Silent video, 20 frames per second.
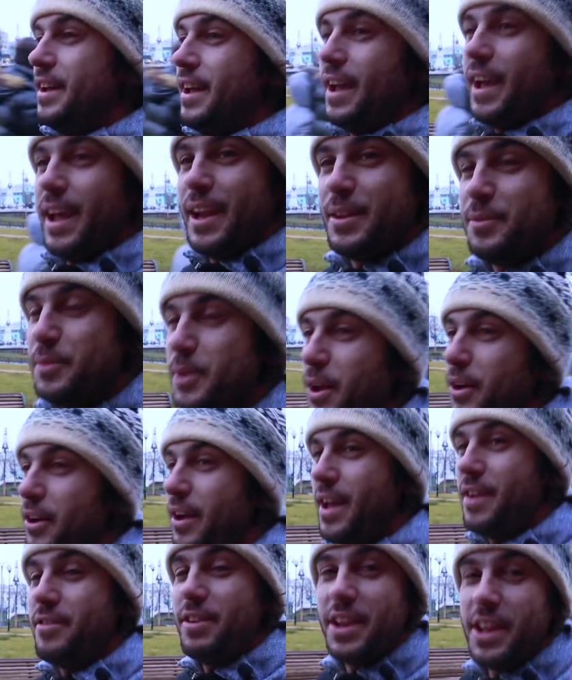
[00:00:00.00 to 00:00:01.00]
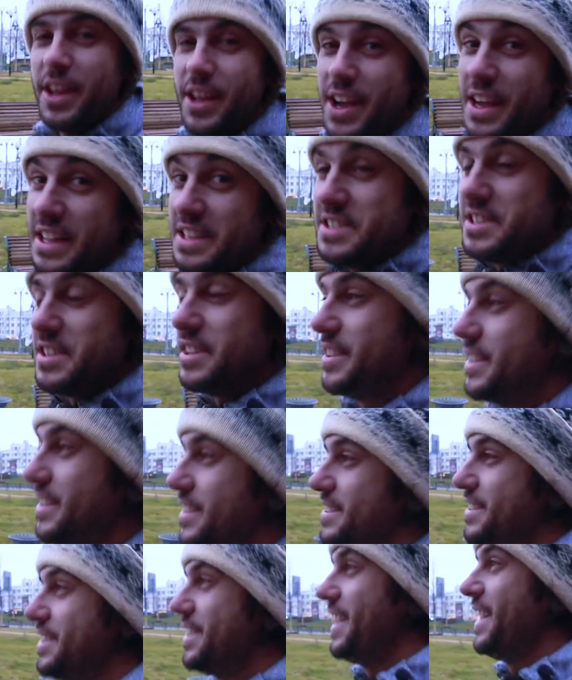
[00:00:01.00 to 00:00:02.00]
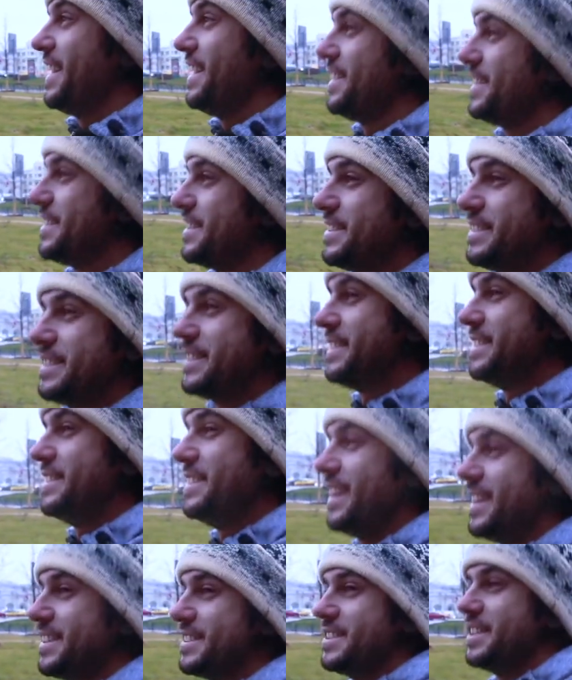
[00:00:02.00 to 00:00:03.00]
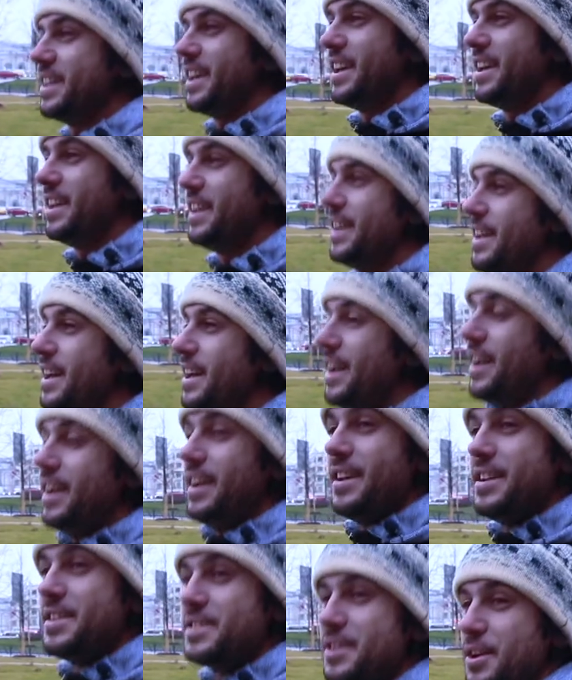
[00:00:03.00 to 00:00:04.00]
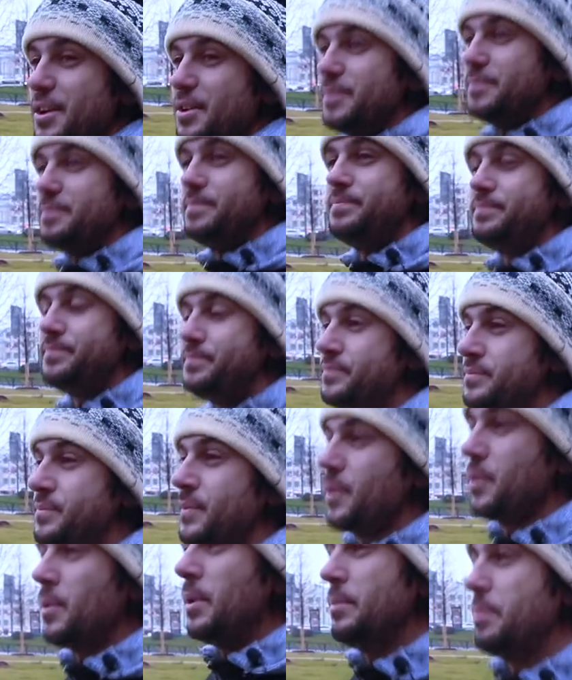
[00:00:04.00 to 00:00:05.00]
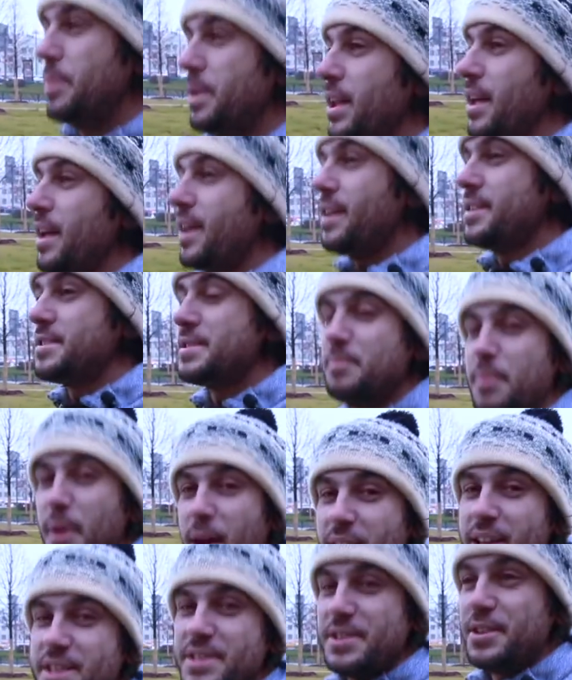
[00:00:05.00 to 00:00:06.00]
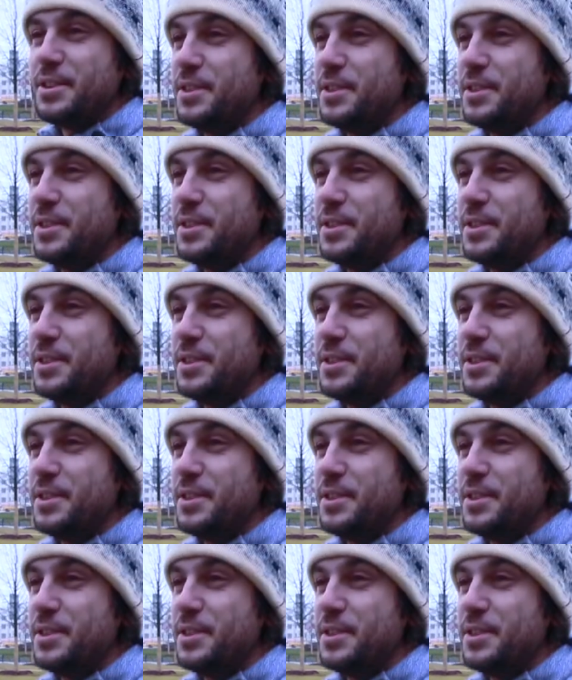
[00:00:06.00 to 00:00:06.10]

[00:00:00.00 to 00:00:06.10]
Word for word: And we don't have any guns today, not today. So it'll be like a spice, you